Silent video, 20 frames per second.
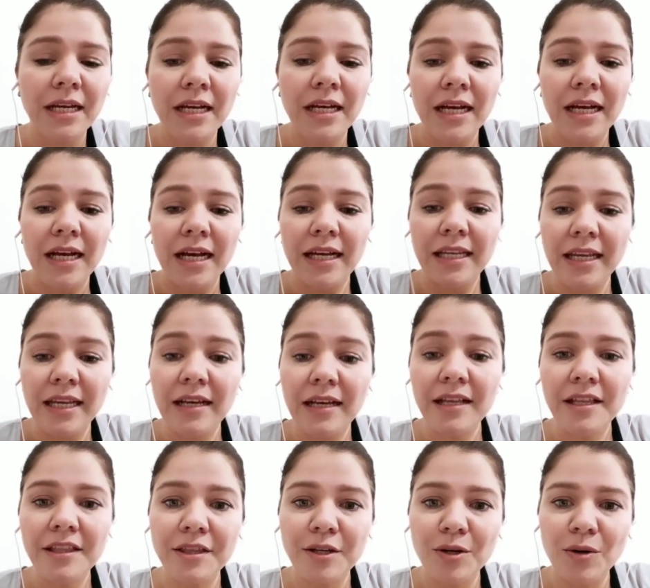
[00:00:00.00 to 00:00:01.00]

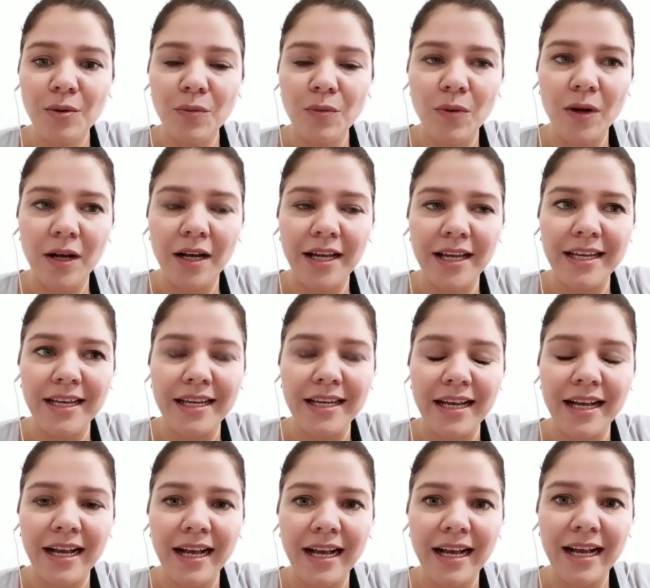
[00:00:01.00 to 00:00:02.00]
Another one
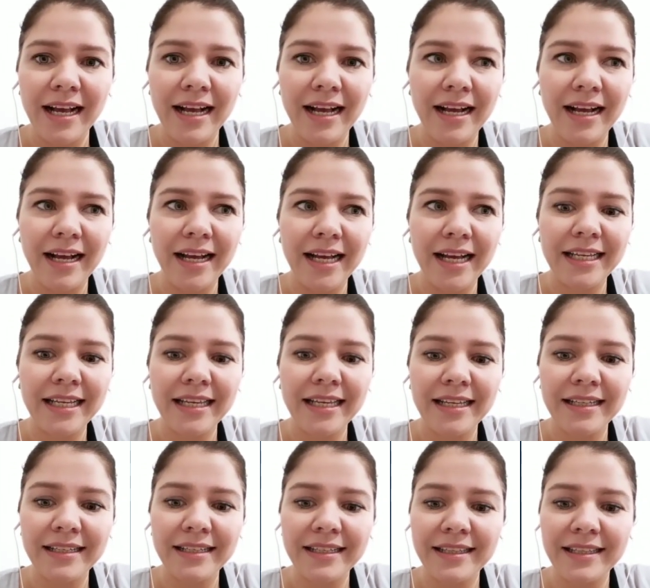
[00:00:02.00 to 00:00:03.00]
I
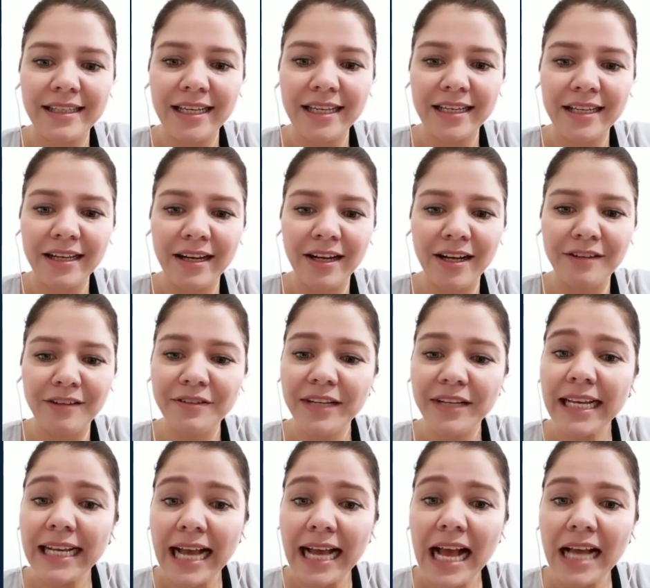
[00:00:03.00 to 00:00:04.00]
can think of.
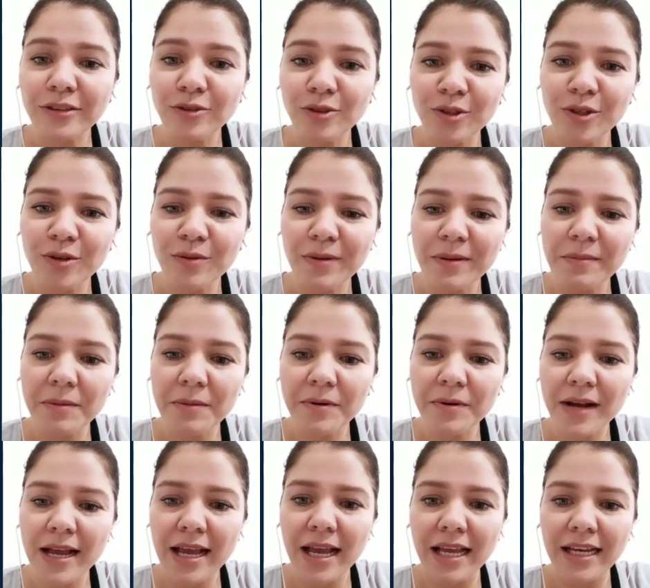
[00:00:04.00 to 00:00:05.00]
Ricardo, do you remember
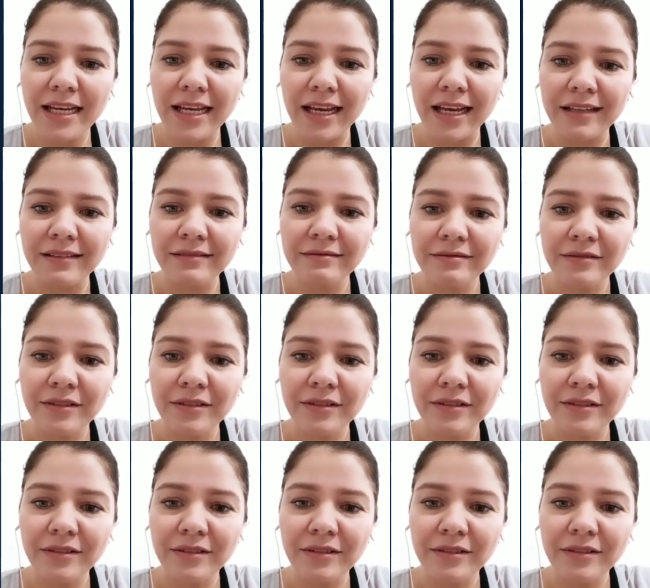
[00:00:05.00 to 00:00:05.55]
any?